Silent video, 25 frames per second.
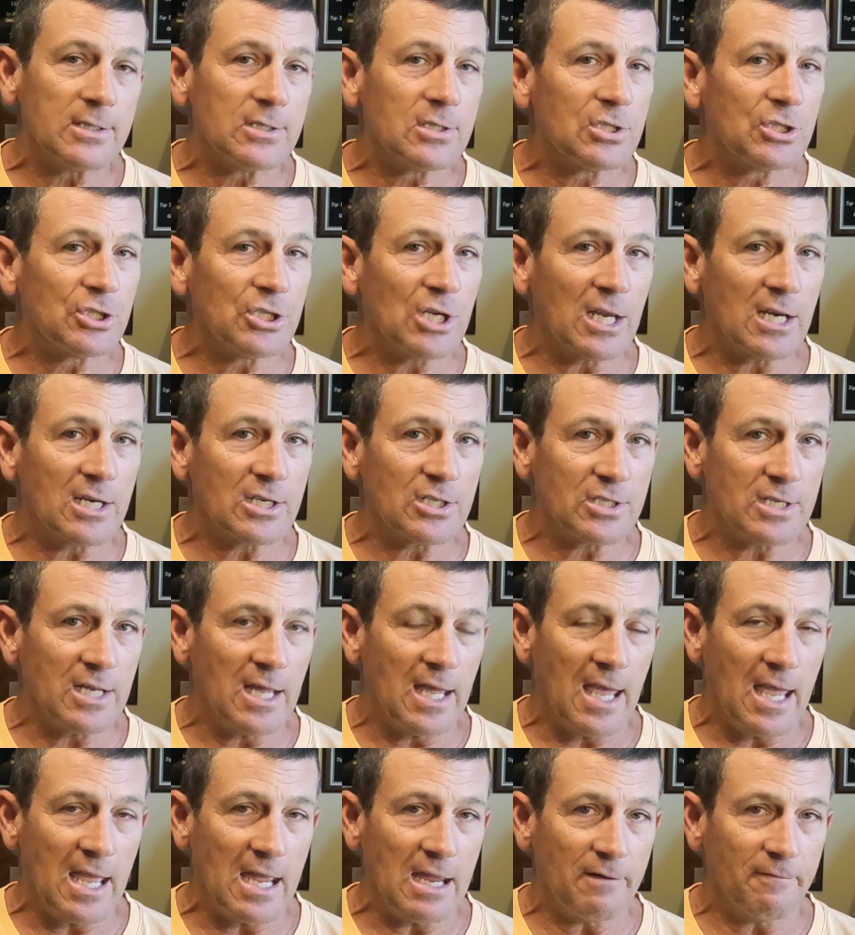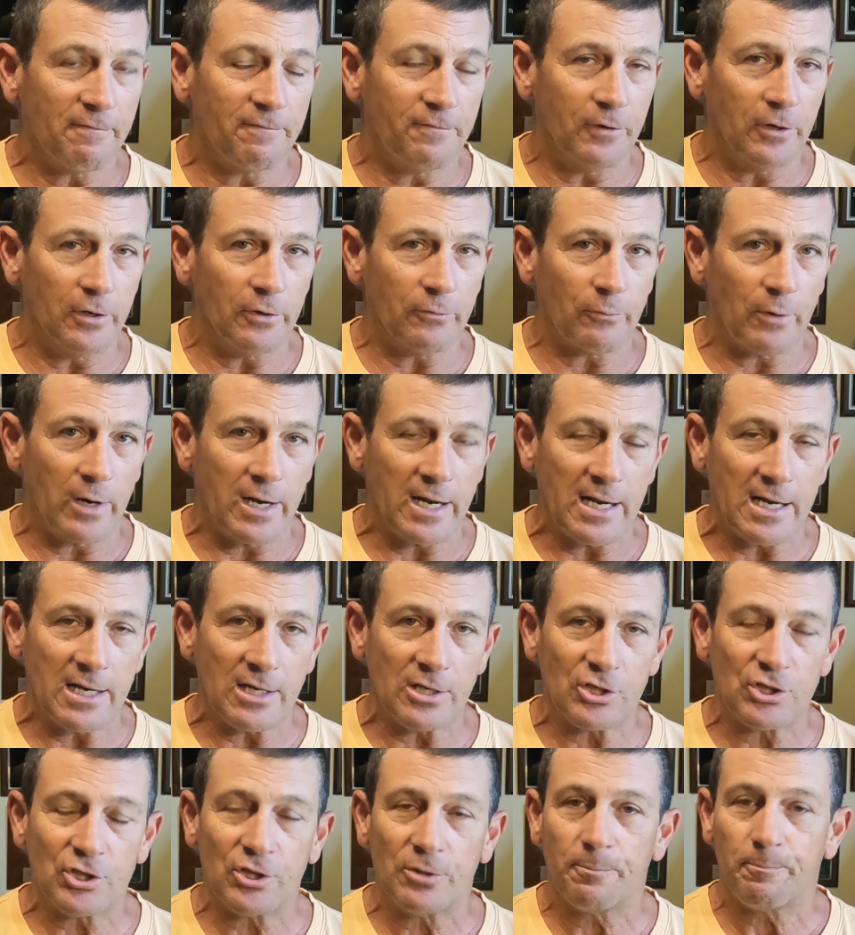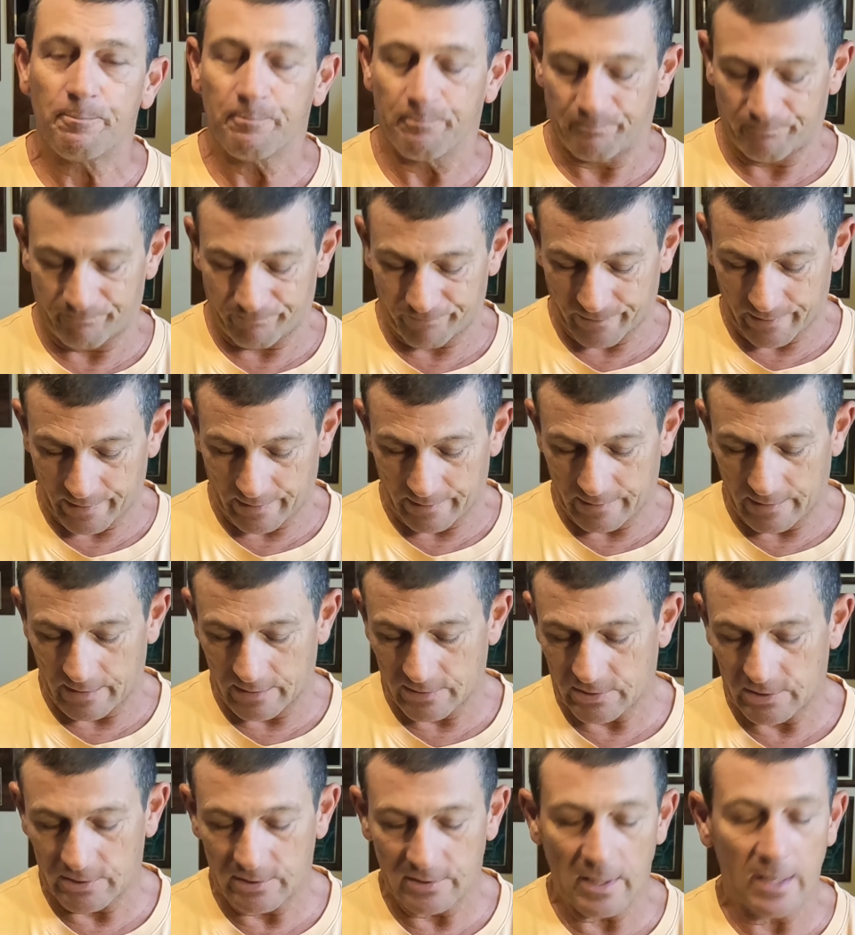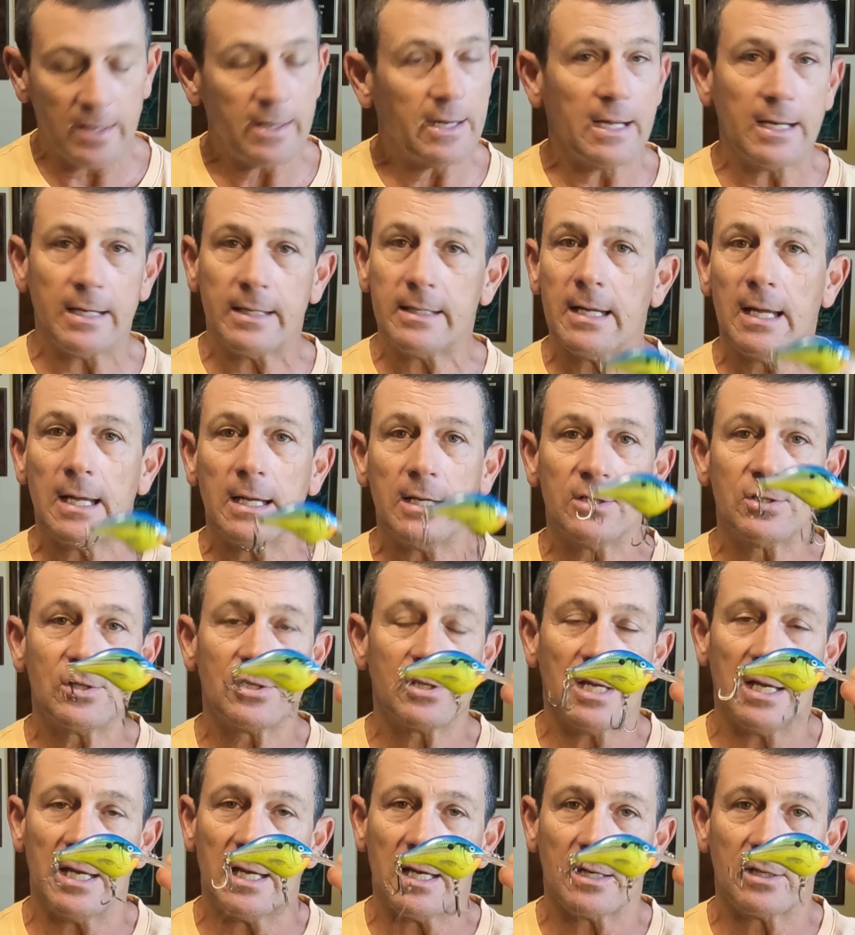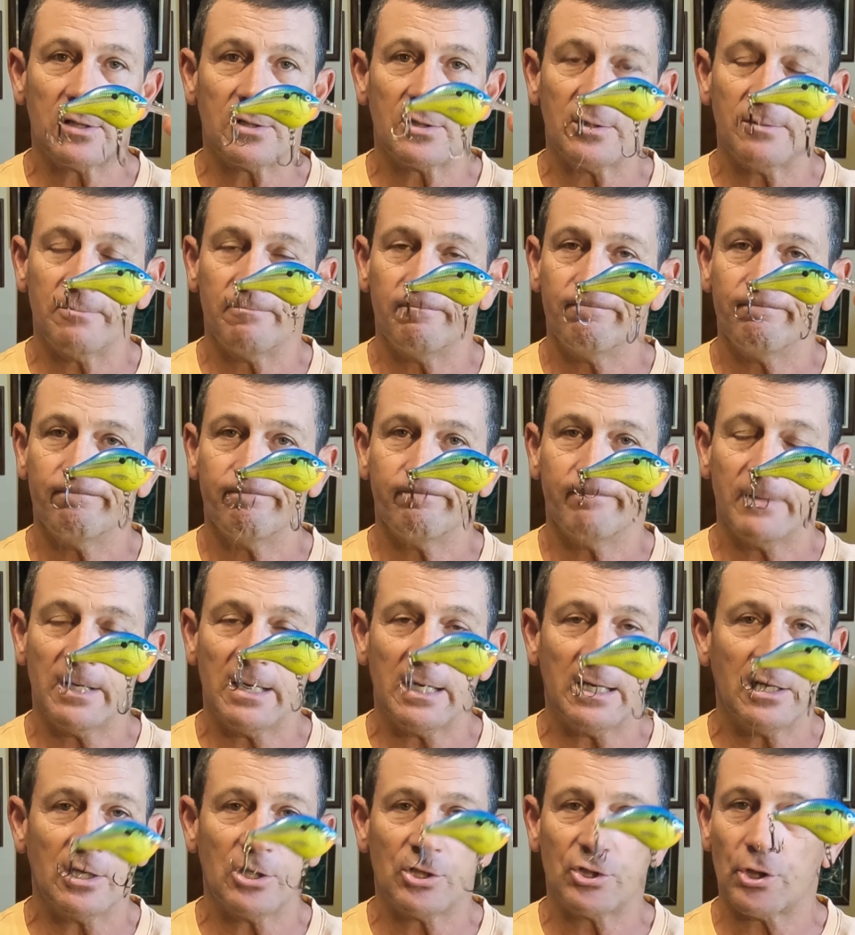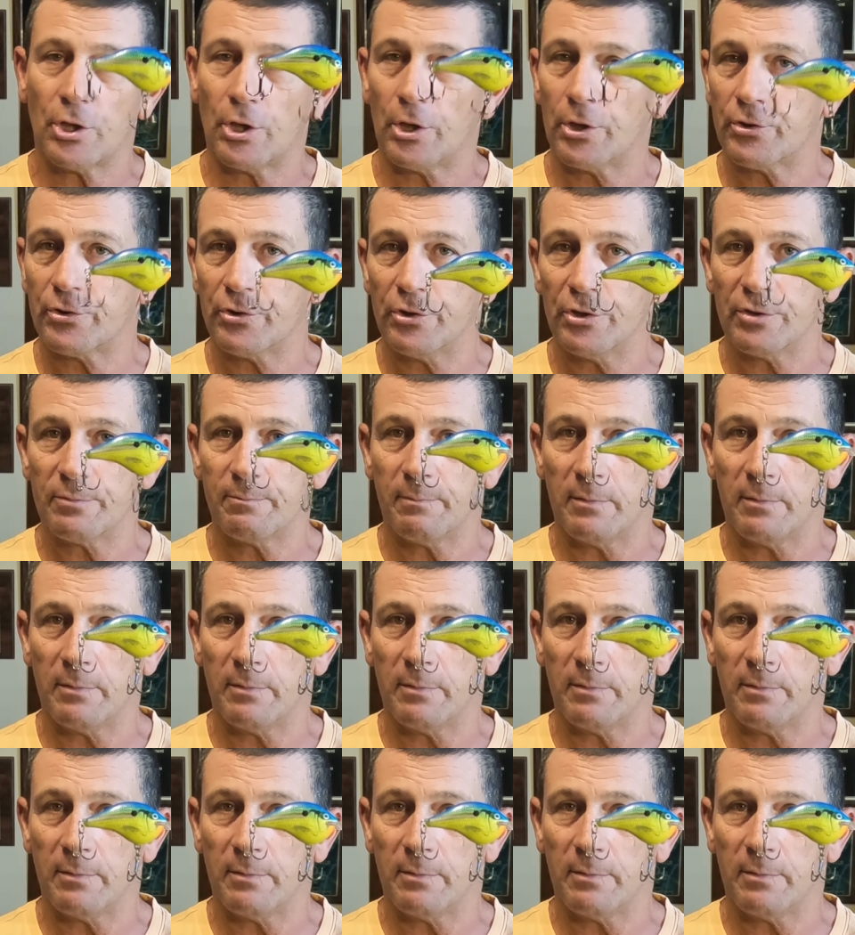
6 to 8 foot range. This is a DT6 and chartreuse